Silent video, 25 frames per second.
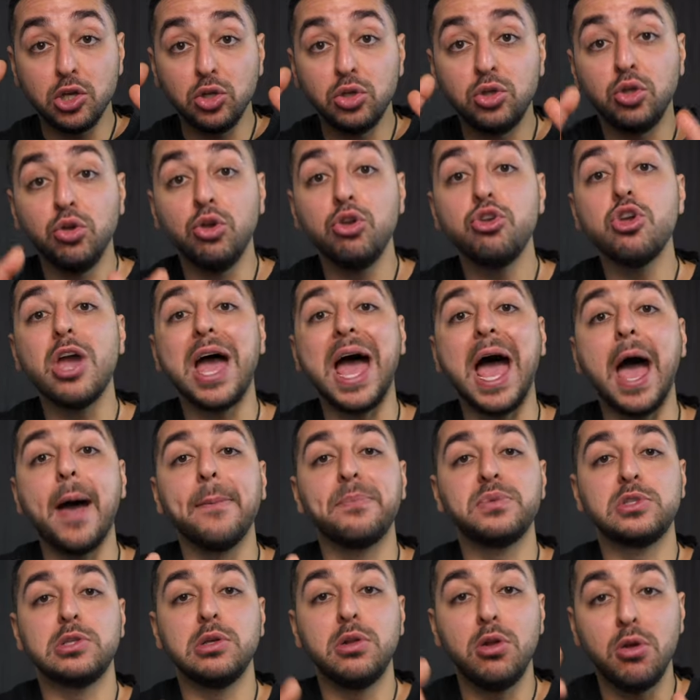you do your
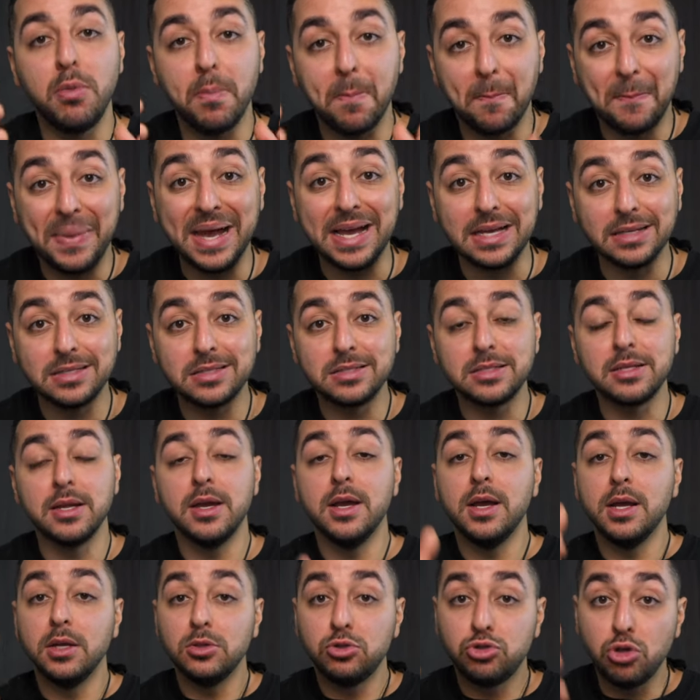absolute best
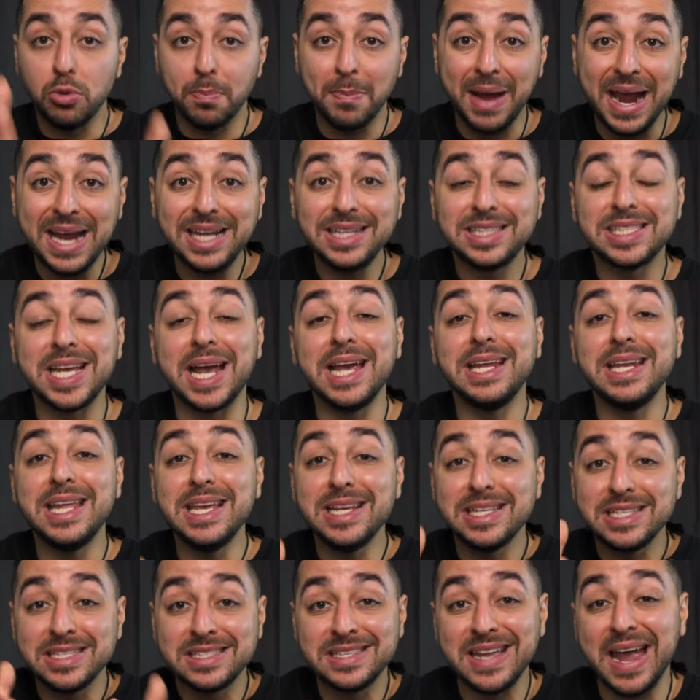to maintain
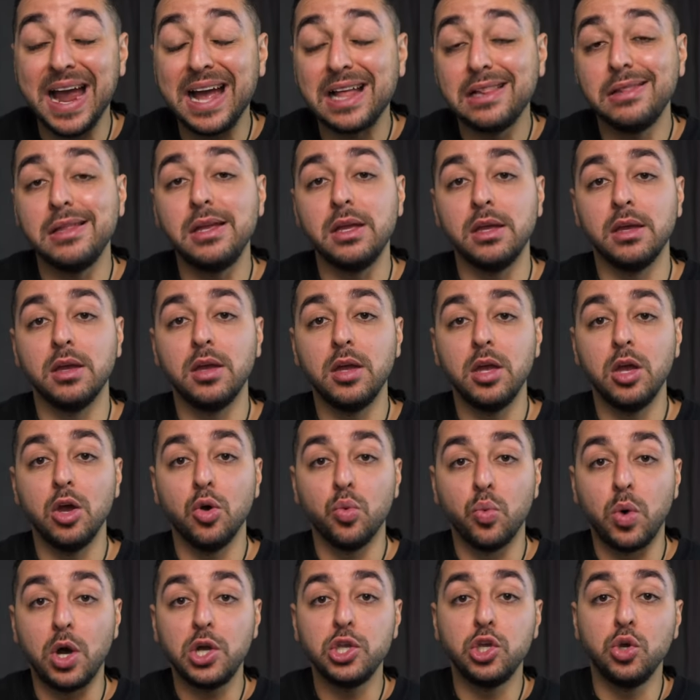exactly
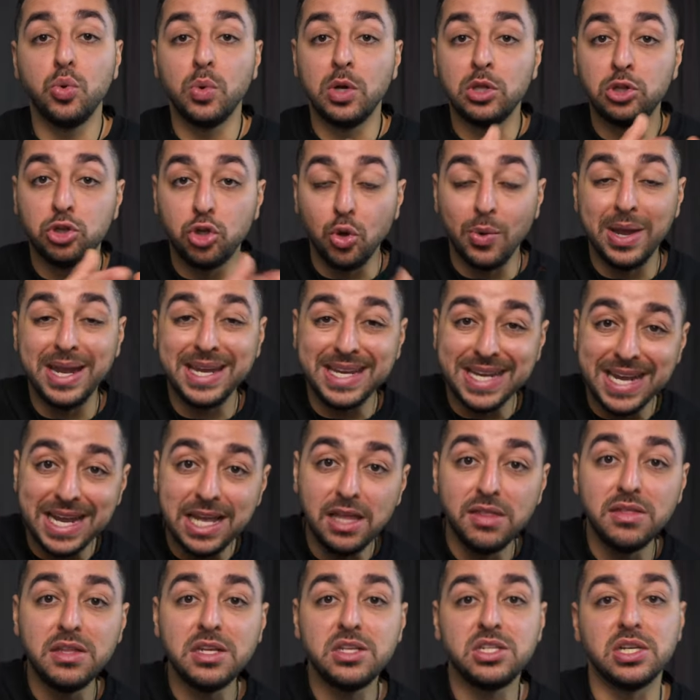what you were doing
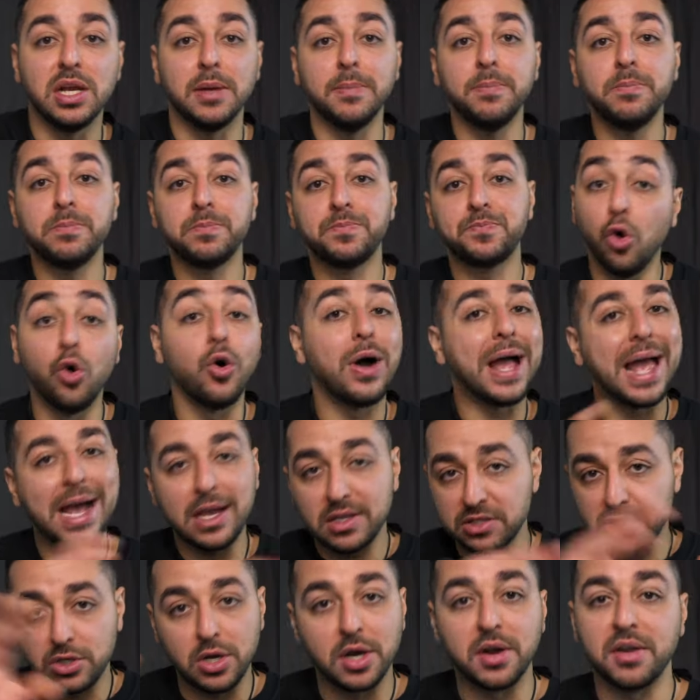in the gym or
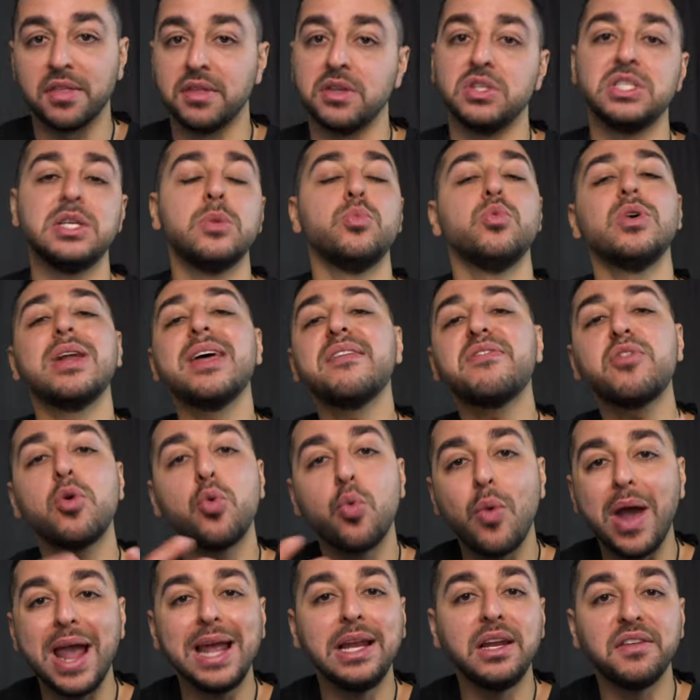outside of the gym, whatever
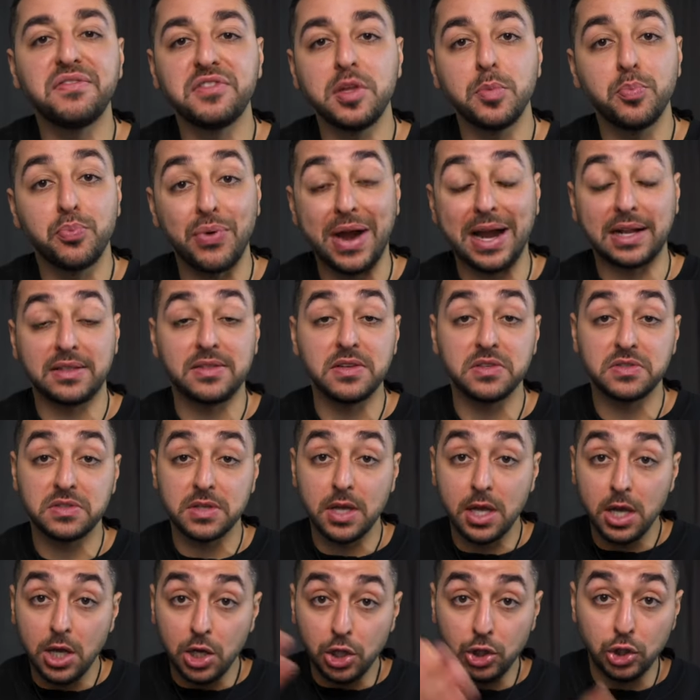weightlifting practice
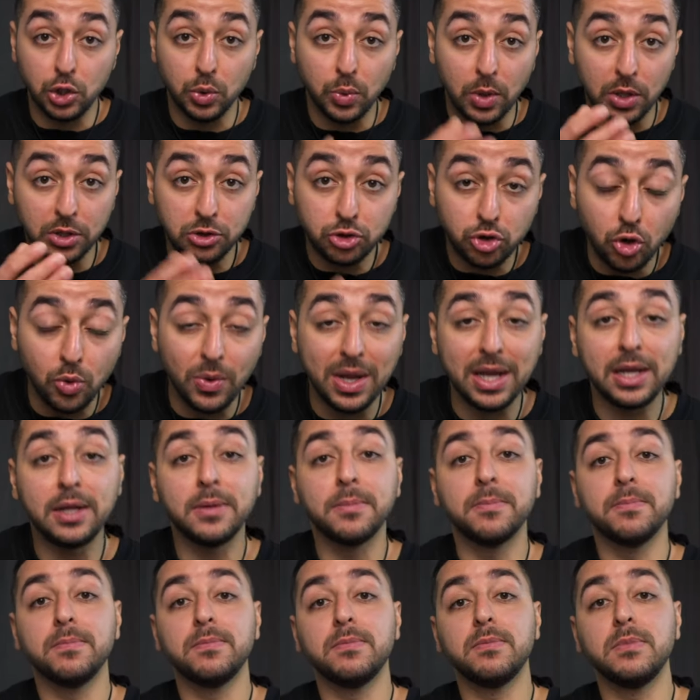you were
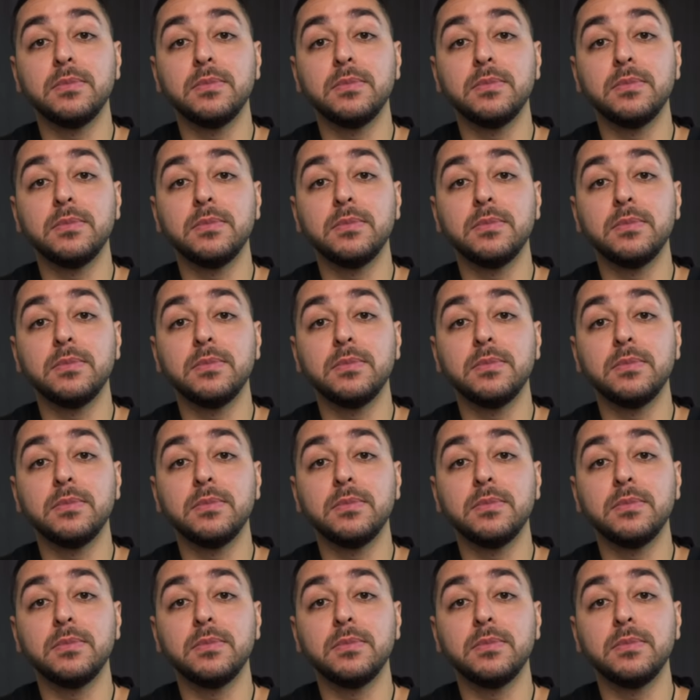doing